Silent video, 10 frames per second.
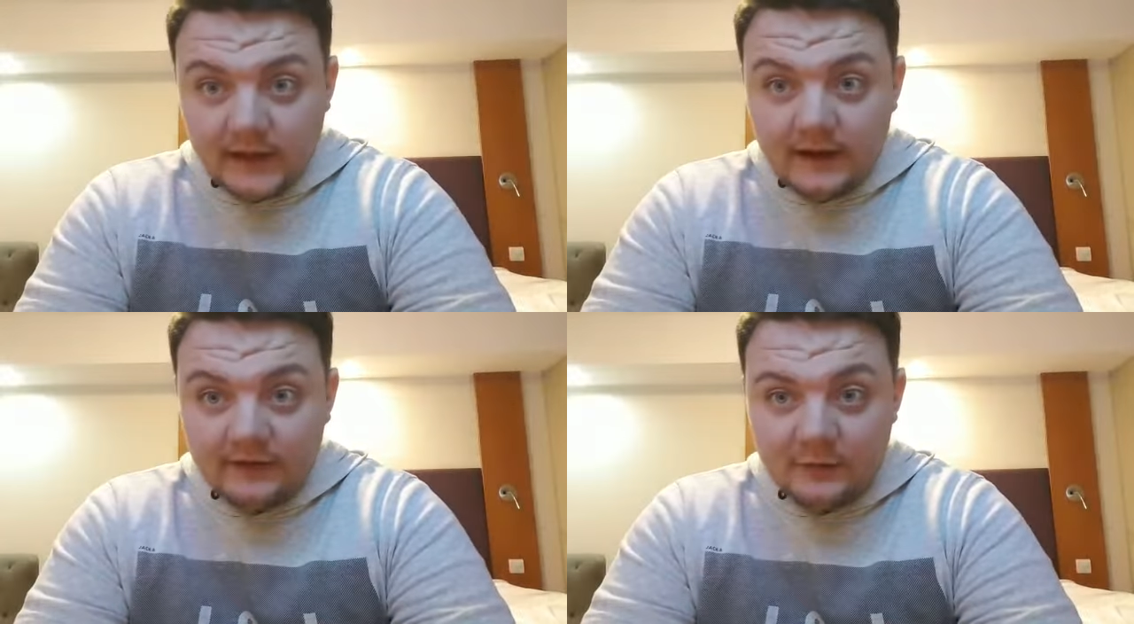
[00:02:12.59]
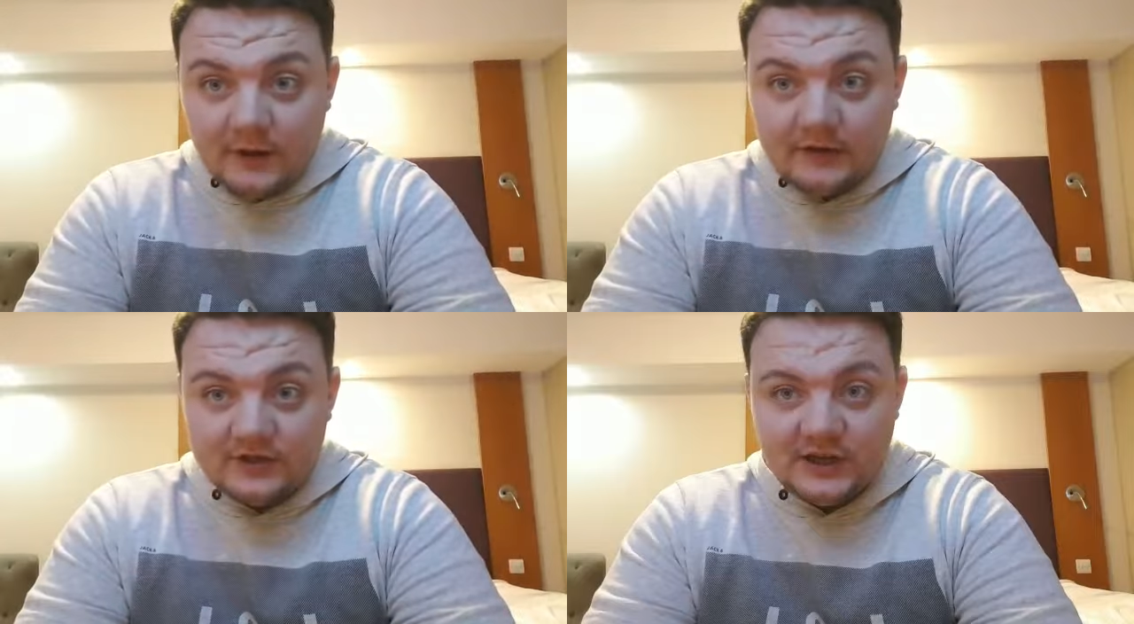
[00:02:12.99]
it's the
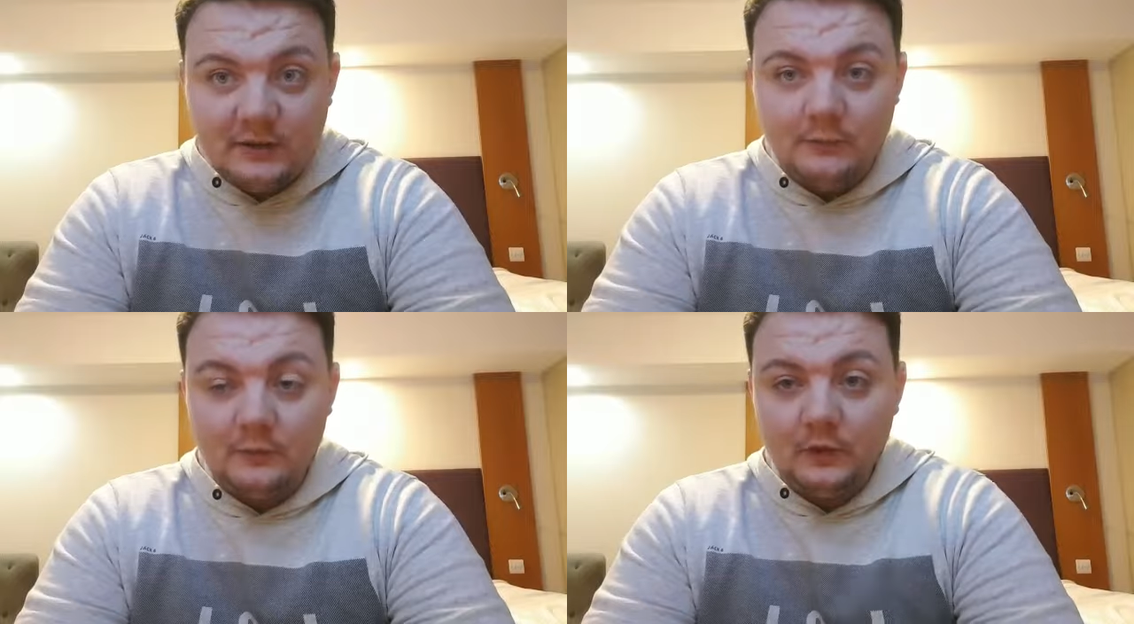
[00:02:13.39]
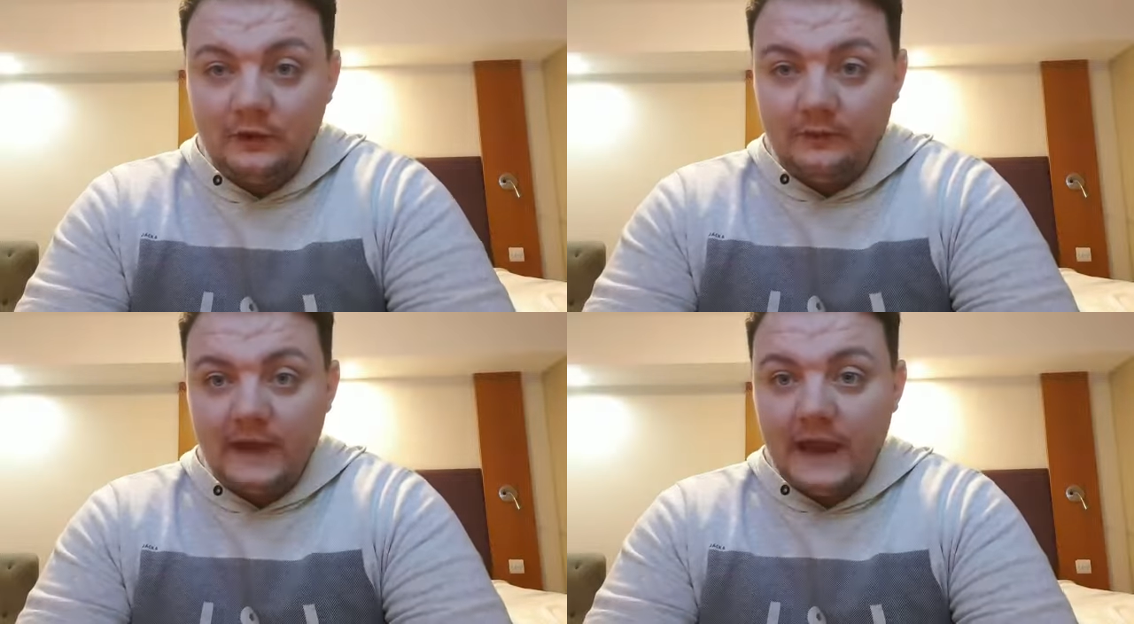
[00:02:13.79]
best shape
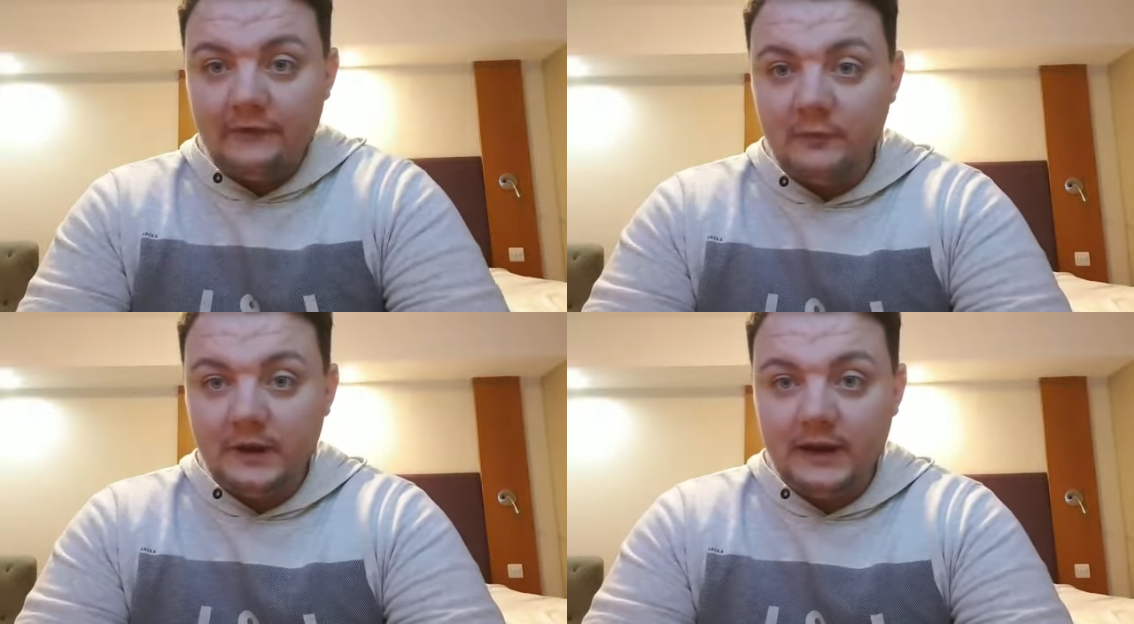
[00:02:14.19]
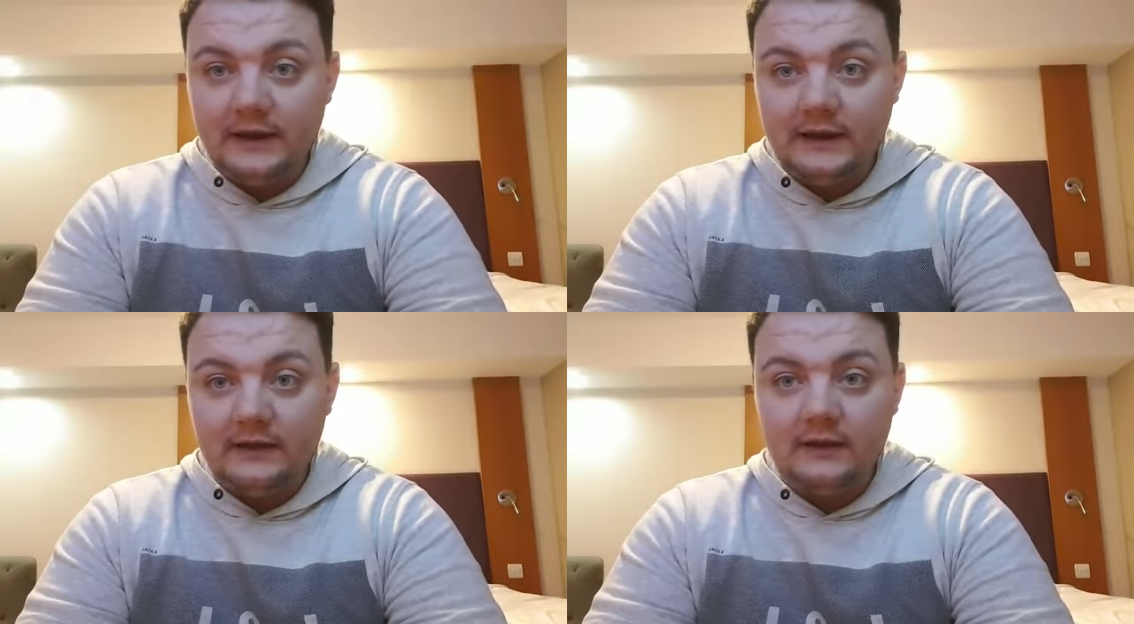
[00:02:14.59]
we've ever
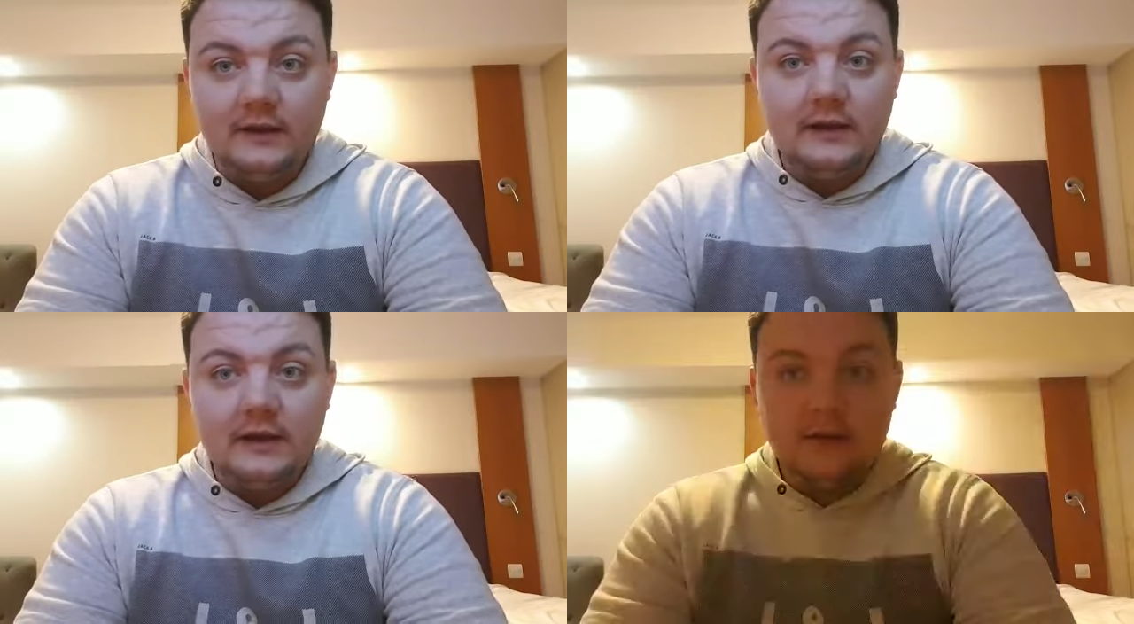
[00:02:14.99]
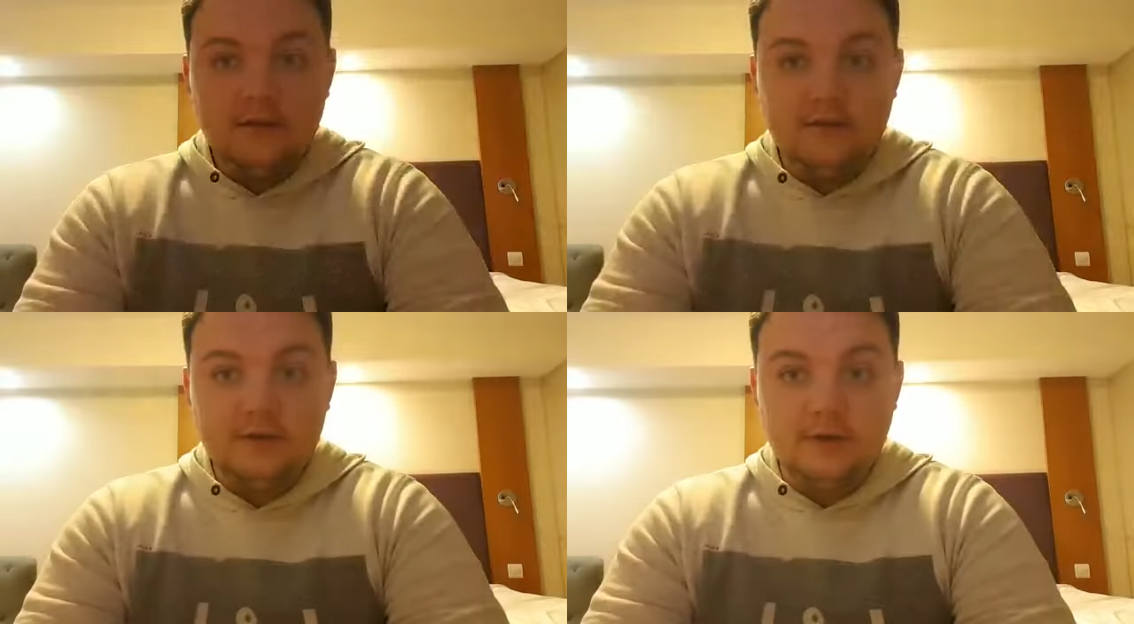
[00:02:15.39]
been in.
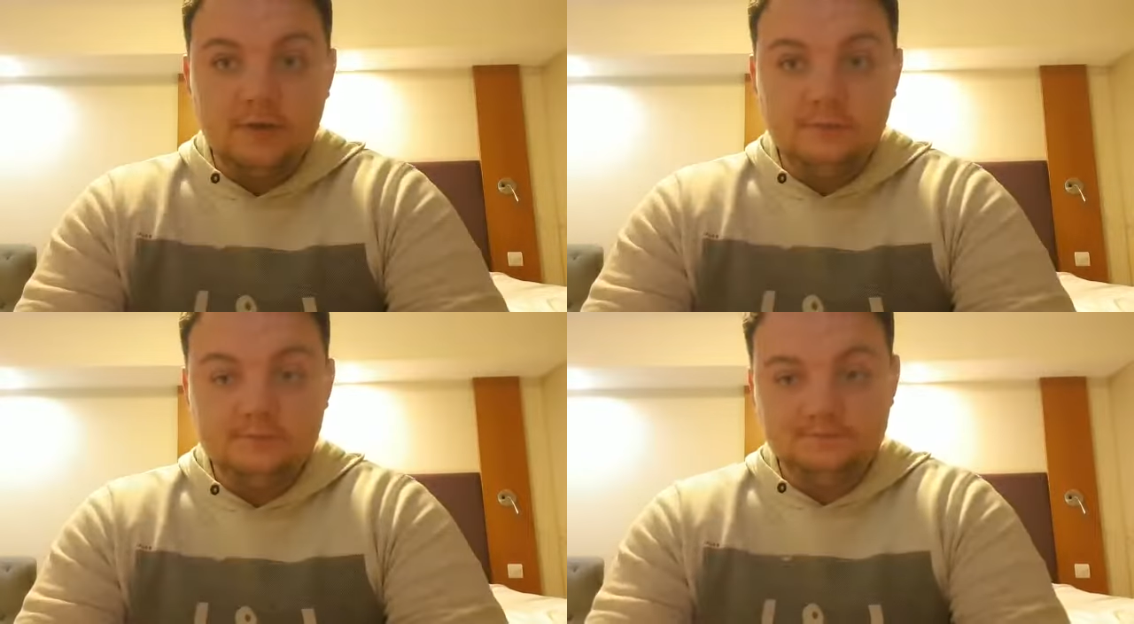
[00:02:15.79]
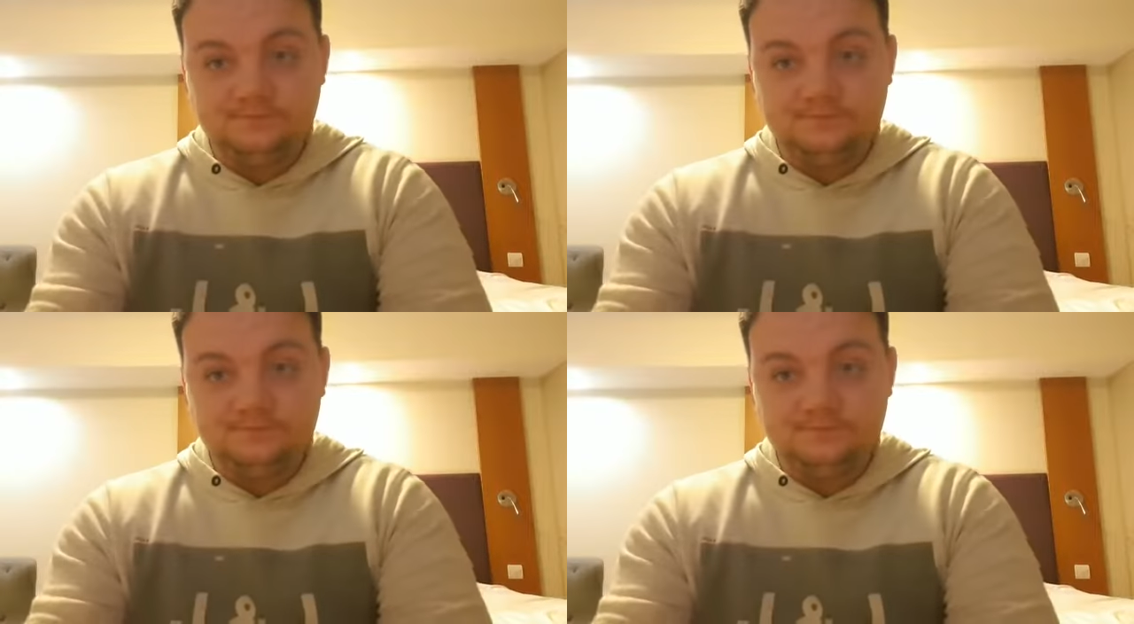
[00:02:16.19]
So,